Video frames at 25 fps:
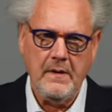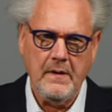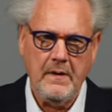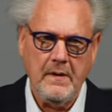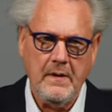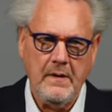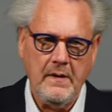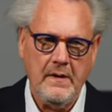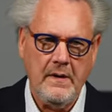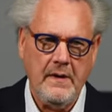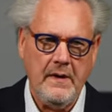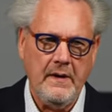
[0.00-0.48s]

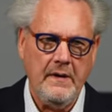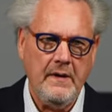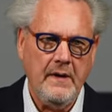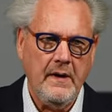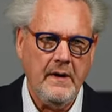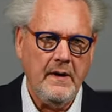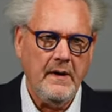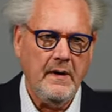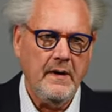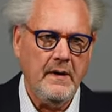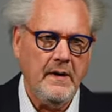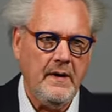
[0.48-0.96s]
And
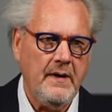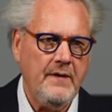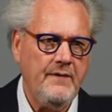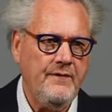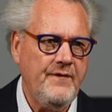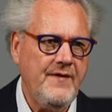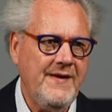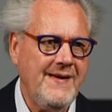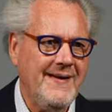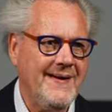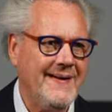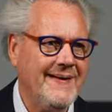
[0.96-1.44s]

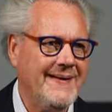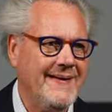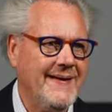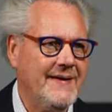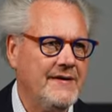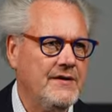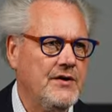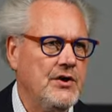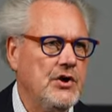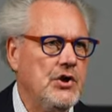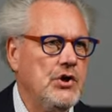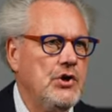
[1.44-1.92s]
we are
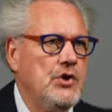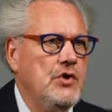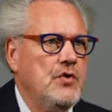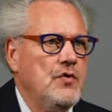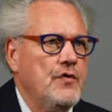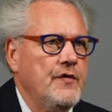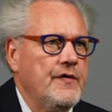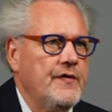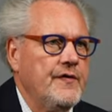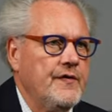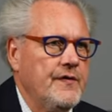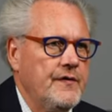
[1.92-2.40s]
getting
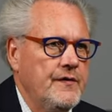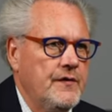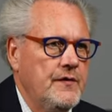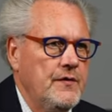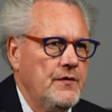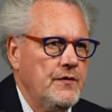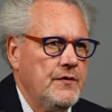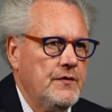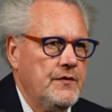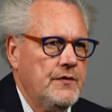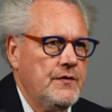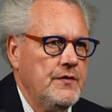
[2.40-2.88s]
used
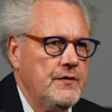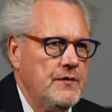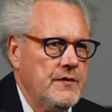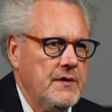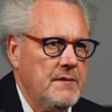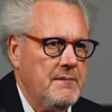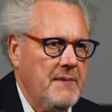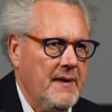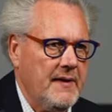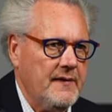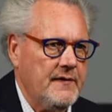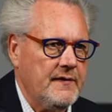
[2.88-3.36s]
to the
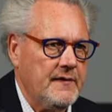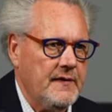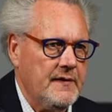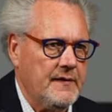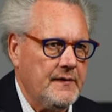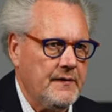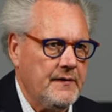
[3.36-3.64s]
message.